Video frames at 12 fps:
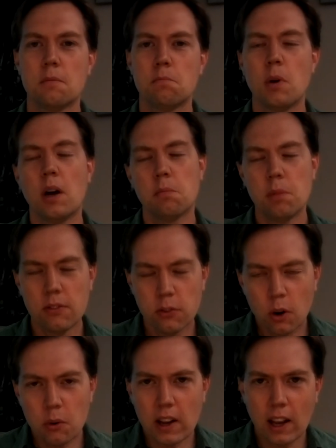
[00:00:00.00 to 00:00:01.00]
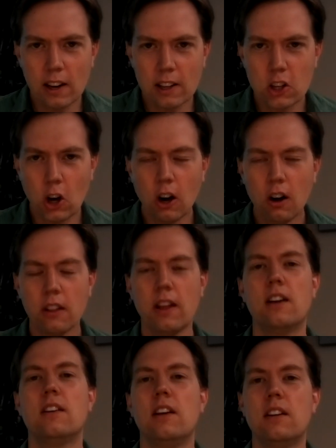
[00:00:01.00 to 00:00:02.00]
But before we get into all
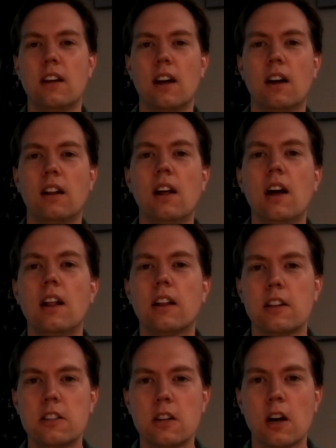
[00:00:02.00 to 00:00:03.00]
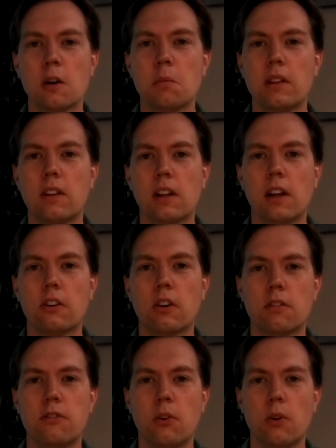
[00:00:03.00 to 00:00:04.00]
that detail, let's talk about the
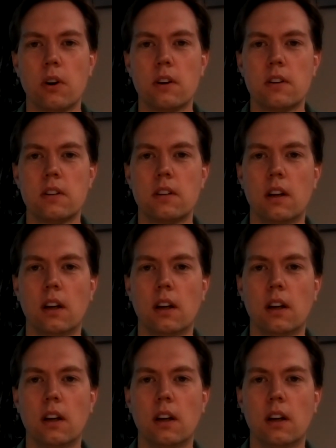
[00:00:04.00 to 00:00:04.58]
electric force